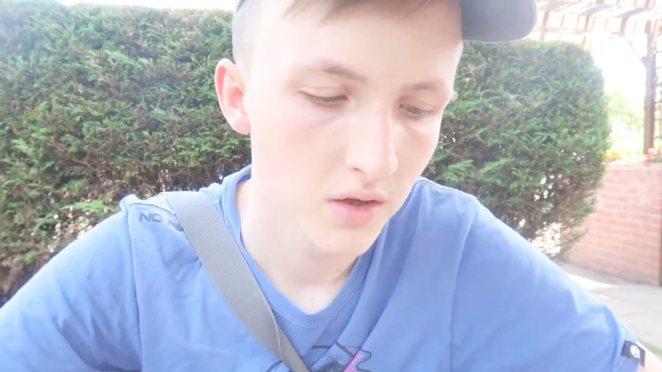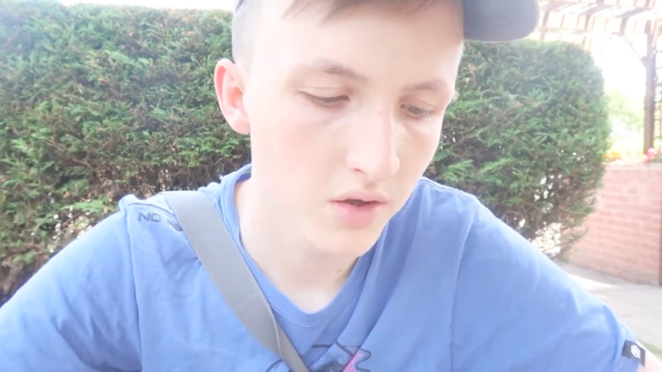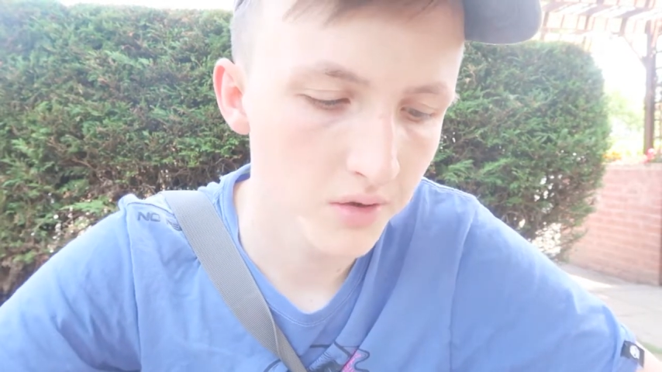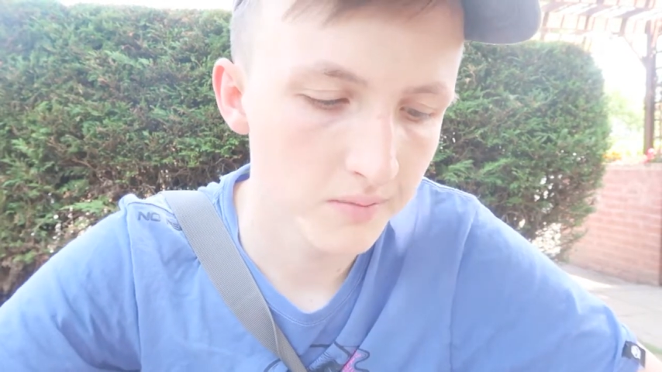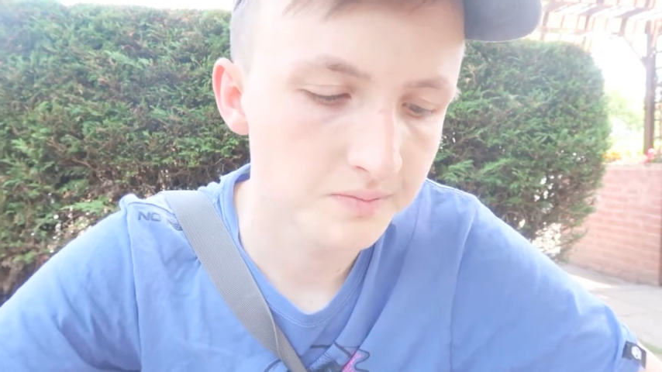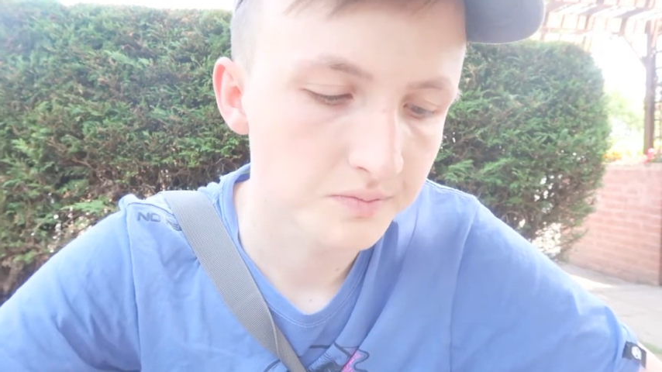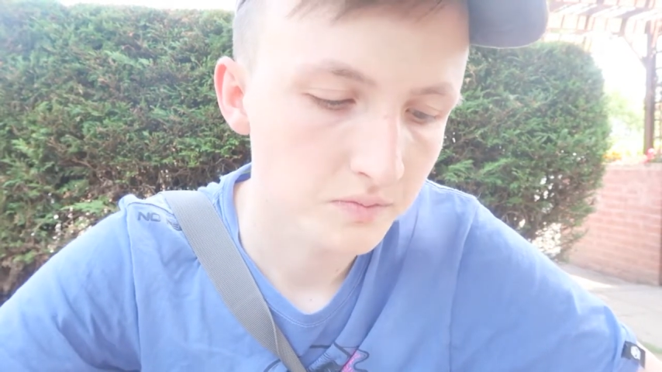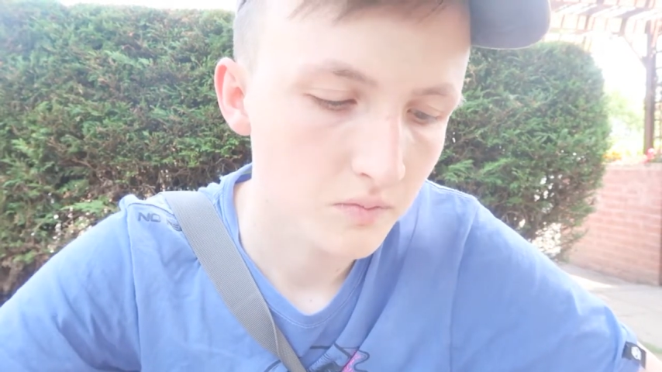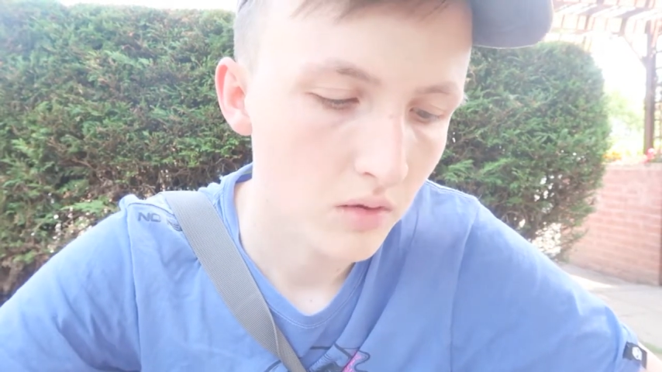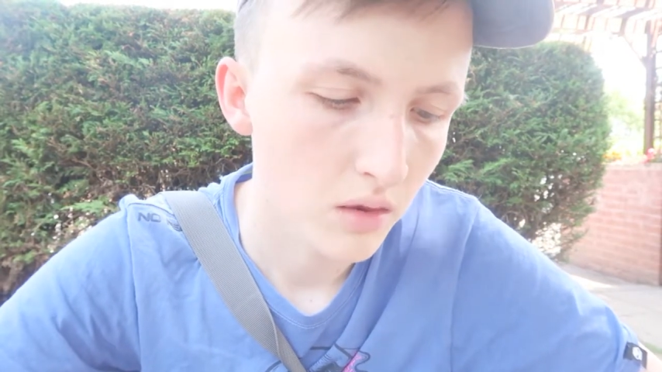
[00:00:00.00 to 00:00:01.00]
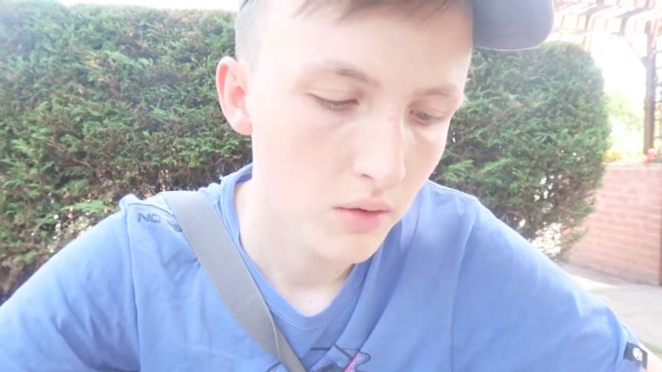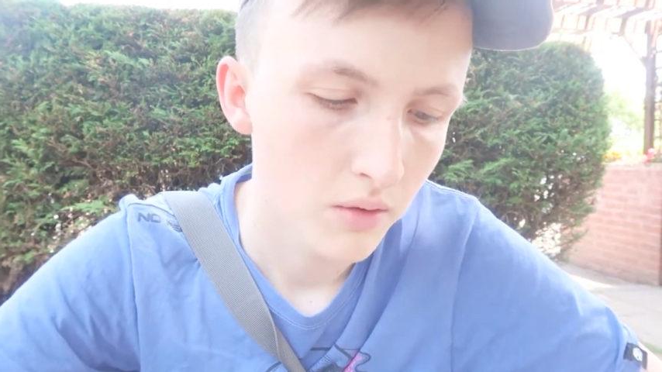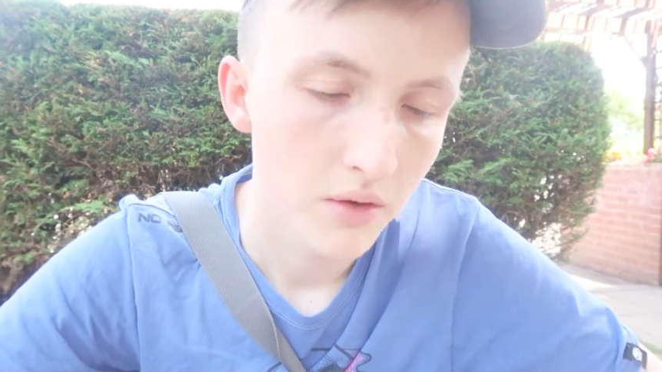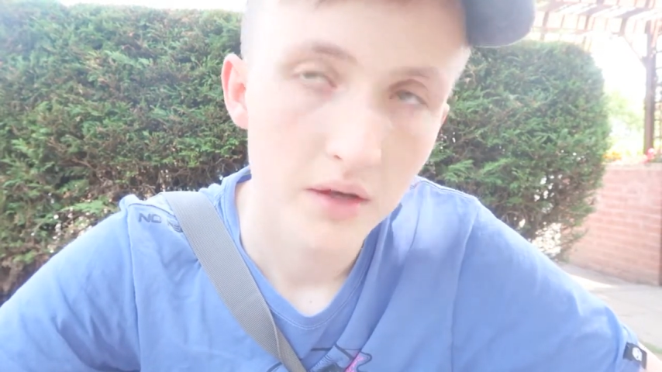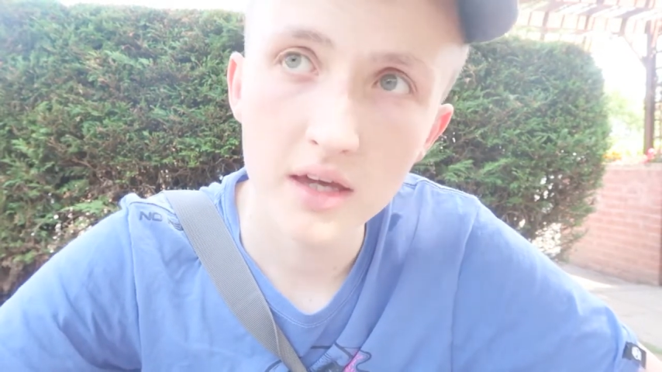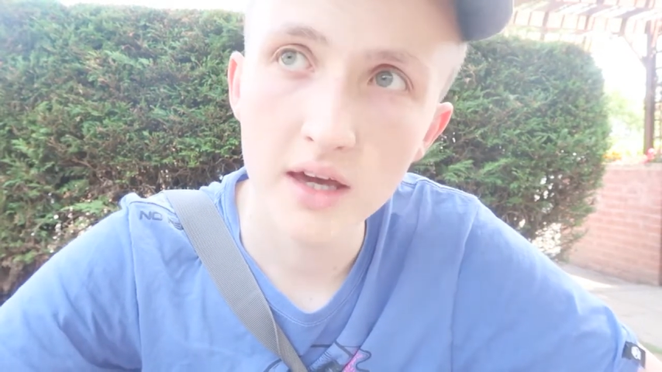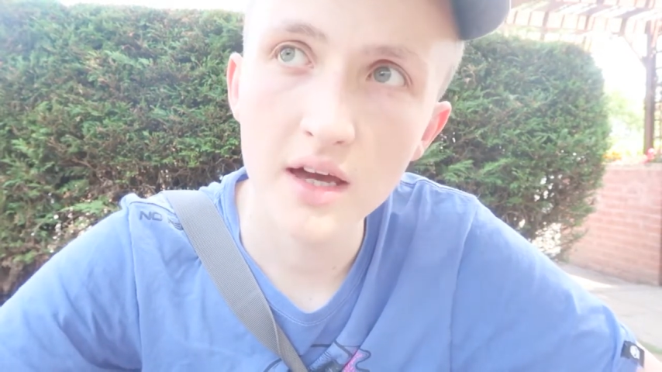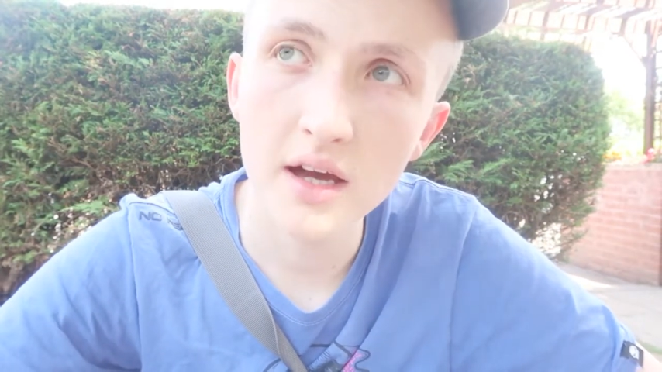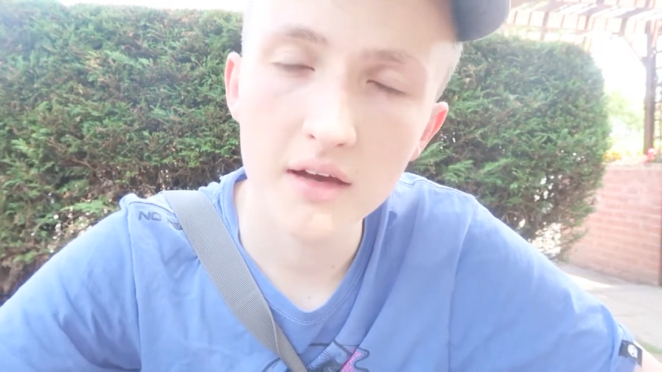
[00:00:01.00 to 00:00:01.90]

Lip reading: Yeah,